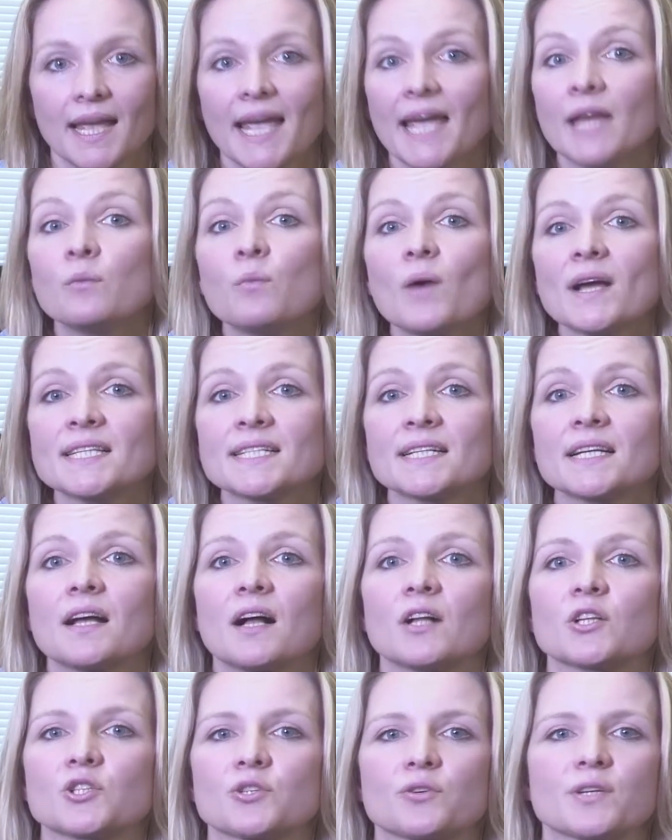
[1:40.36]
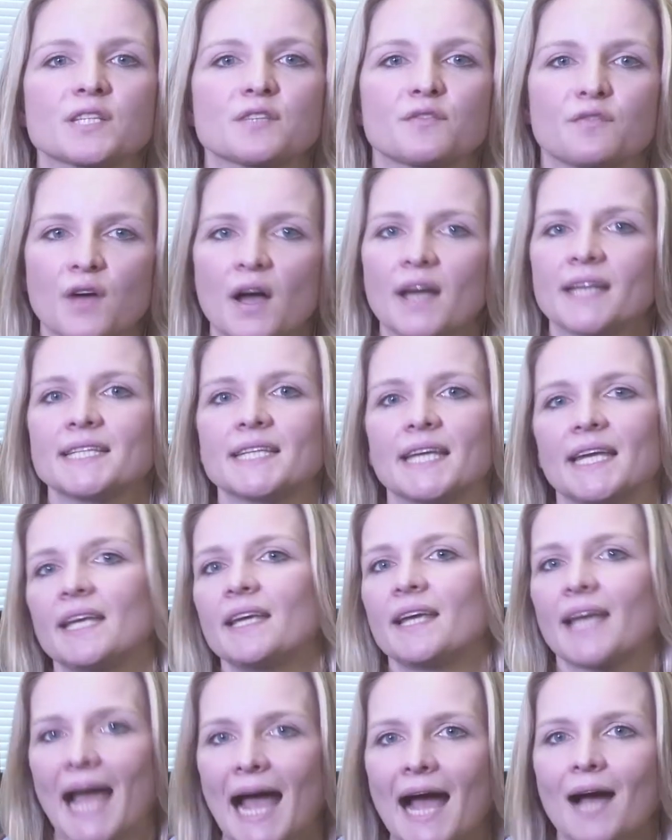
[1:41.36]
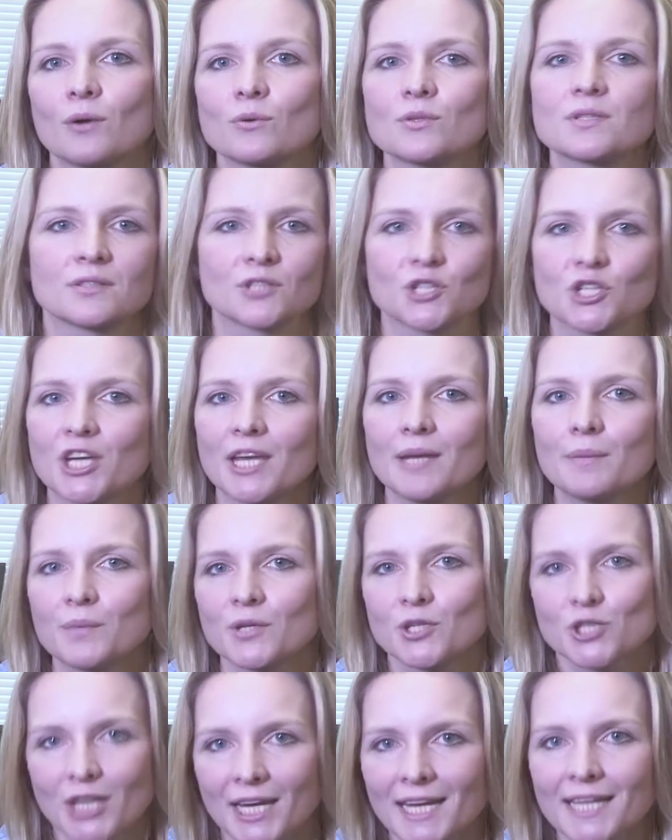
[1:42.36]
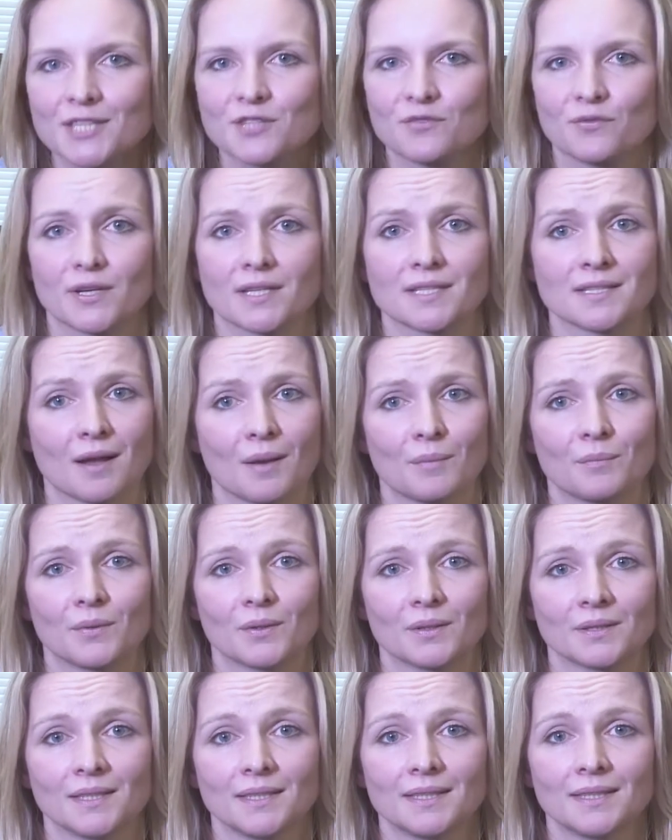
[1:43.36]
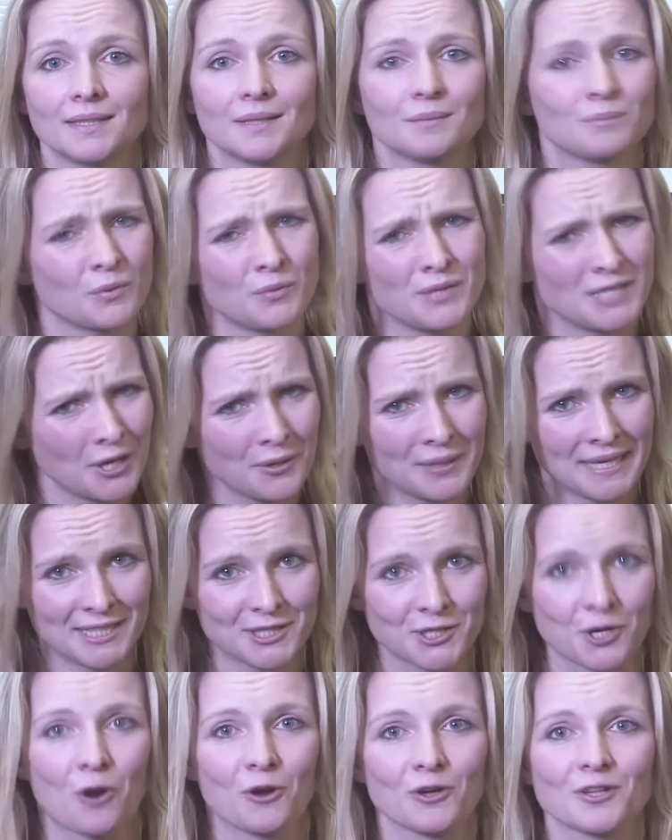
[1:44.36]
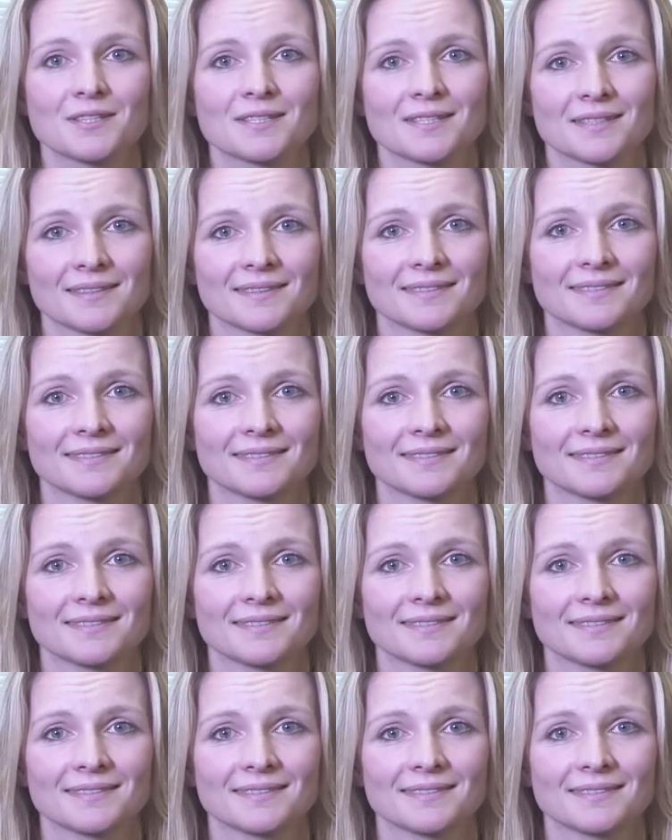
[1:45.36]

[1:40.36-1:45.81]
In Western culture, it's fine to eat cows and sheep and chickens, for example, but we don't eat dogs.